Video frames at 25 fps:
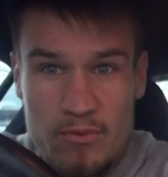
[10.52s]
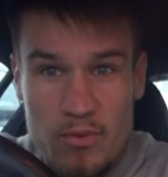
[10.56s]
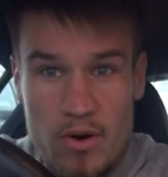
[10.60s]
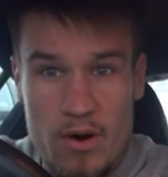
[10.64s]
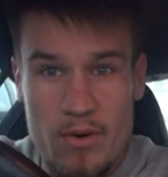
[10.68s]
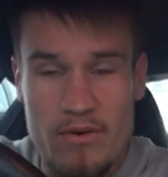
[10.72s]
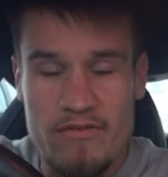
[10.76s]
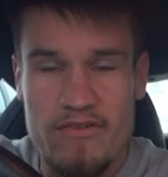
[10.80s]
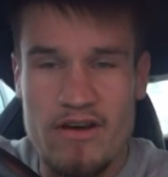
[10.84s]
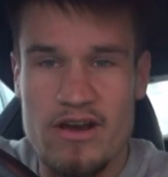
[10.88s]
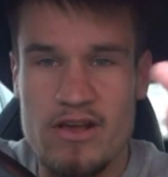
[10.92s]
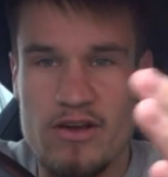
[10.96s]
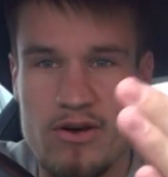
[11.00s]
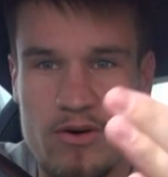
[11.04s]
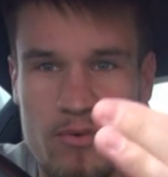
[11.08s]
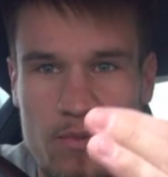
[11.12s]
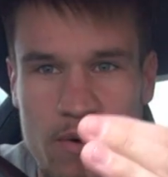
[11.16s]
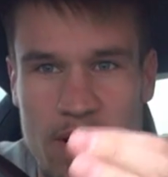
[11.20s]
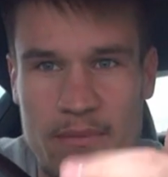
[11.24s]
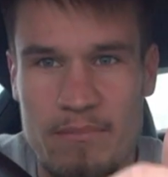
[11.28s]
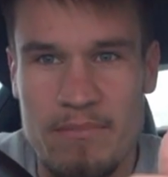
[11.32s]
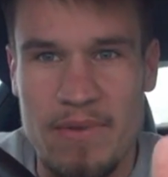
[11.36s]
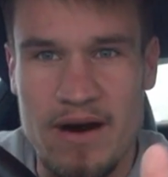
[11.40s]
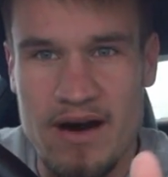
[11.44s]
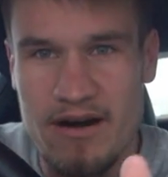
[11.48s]
Well, I've only got
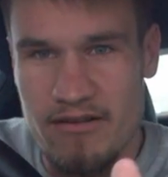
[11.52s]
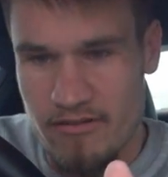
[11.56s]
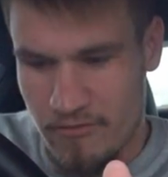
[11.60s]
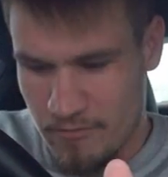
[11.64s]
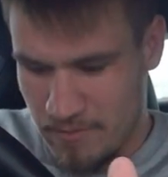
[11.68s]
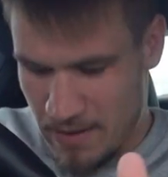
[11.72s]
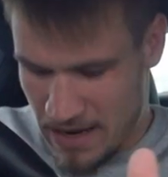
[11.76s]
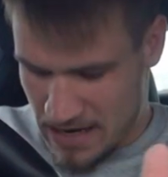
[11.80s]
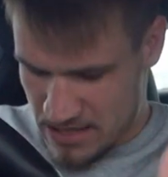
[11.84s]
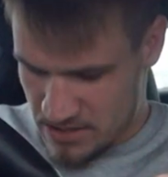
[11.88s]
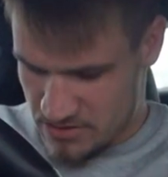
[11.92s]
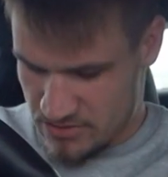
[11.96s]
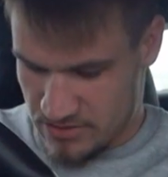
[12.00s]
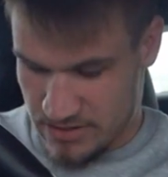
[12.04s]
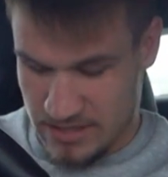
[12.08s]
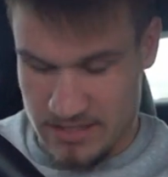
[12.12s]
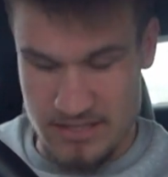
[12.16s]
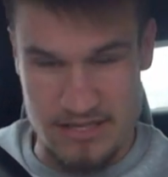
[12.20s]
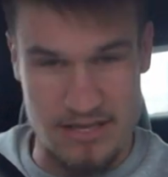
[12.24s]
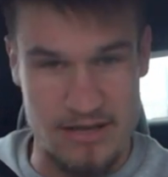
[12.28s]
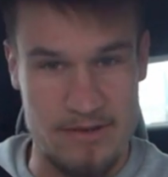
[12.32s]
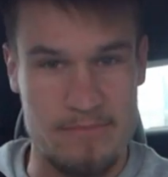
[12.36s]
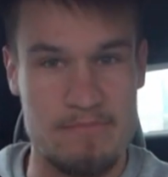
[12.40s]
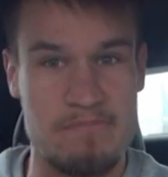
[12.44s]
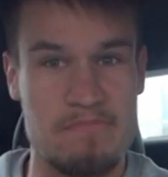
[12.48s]
one bar of battery,
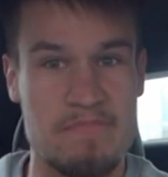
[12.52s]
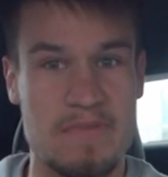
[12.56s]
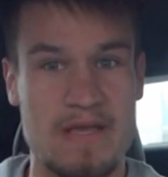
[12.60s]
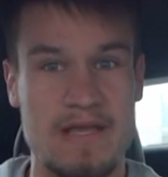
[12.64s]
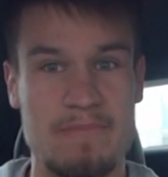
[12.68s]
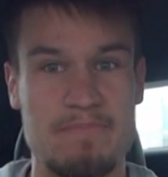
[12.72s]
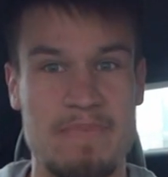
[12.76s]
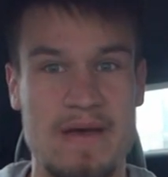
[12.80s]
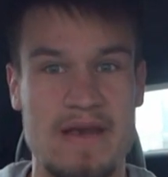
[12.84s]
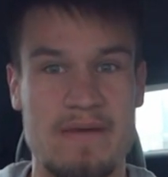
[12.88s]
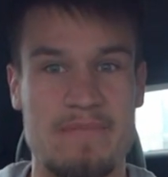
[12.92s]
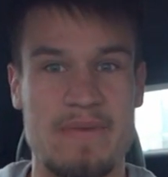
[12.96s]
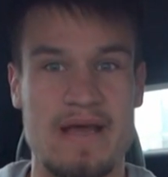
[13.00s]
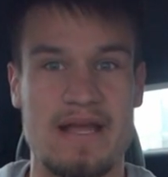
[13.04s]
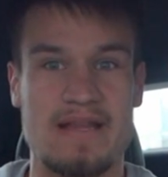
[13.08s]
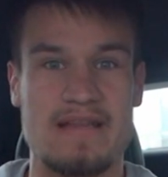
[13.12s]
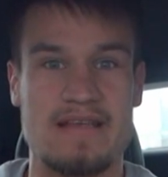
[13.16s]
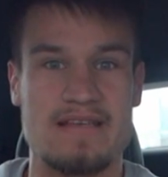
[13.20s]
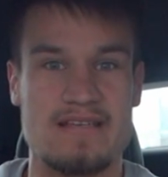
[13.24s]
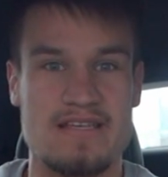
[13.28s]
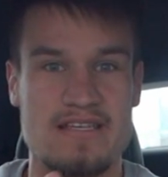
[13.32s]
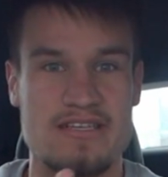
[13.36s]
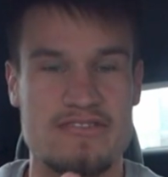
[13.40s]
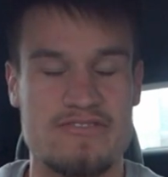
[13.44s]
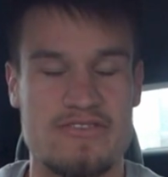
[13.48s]
so better make
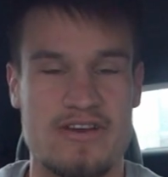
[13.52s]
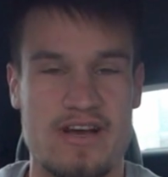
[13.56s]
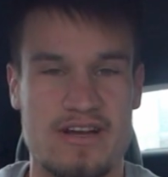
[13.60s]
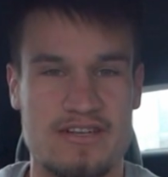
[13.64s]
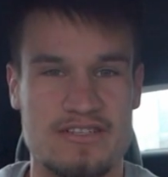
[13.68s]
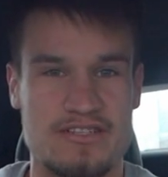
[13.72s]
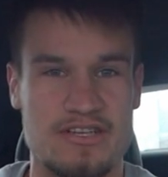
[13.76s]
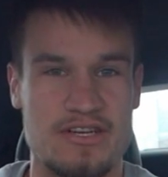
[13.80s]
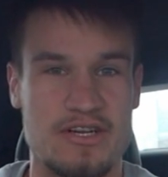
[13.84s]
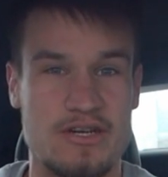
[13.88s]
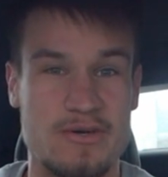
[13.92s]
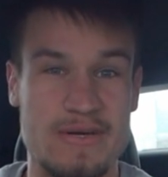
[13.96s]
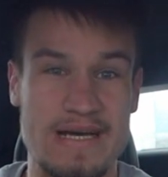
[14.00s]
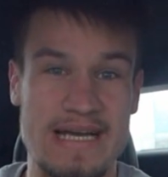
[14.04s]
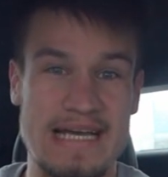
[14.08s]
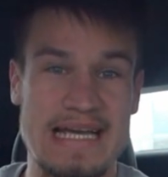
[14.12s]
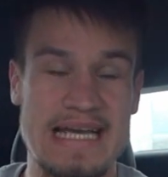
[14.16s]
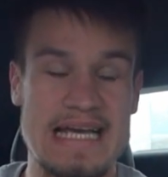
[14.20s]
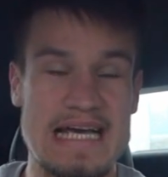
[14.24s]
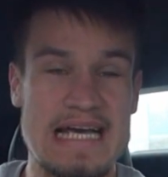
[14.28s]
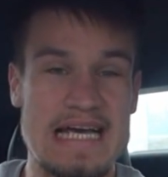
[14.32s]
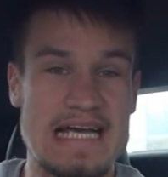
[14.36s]
this introduction quick.